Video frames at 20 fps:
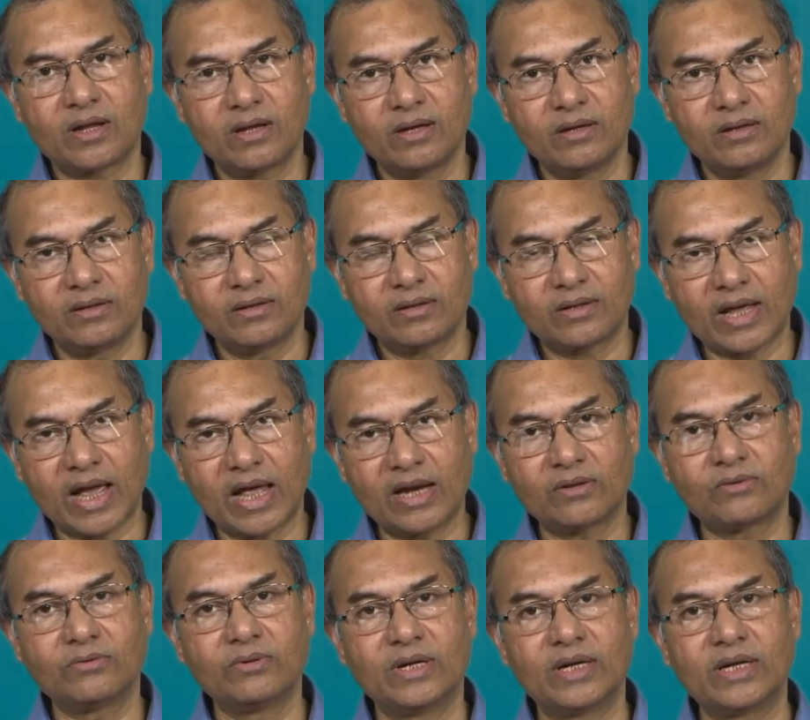uh,
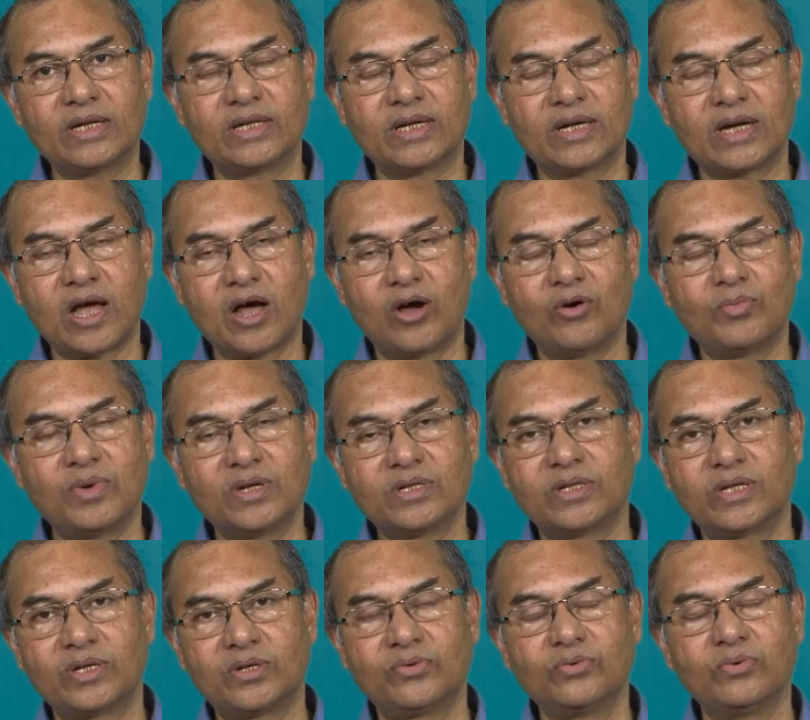calculate that how much
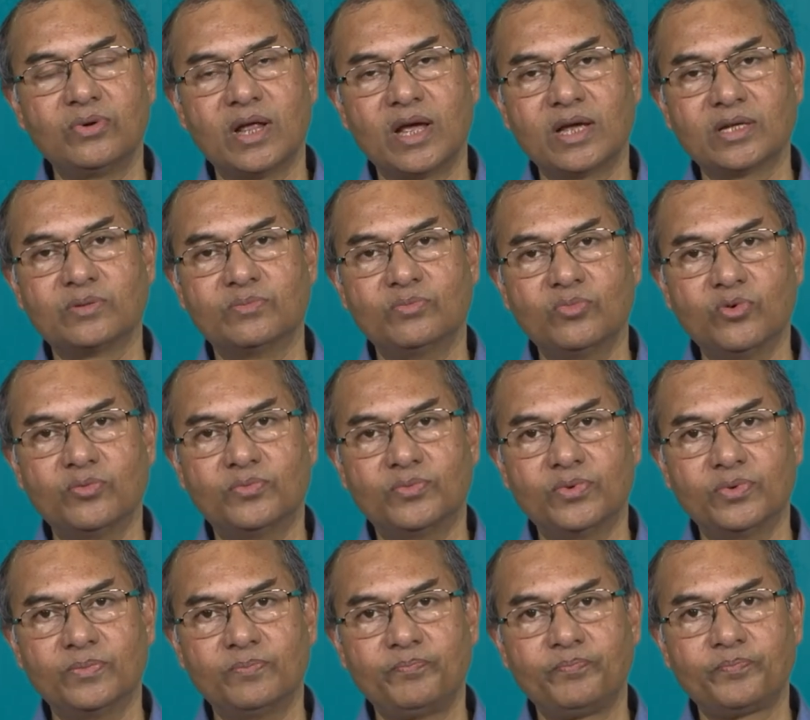the tool has moved.